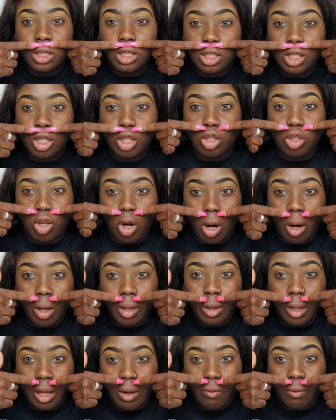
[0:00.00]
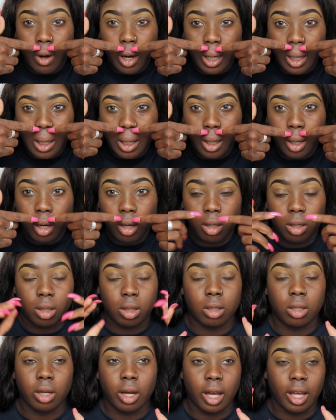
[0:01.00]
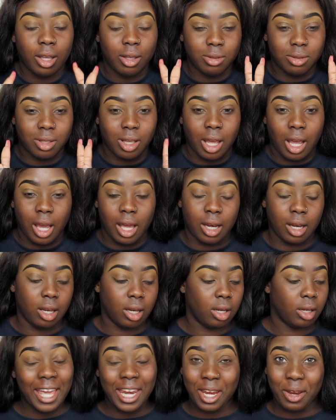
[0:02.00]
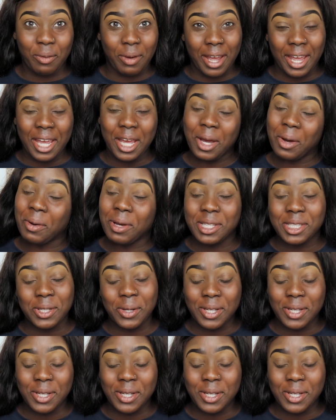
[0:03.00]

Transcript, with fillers: just a dark thing right here. Oh, I used to hate it. Anyway, going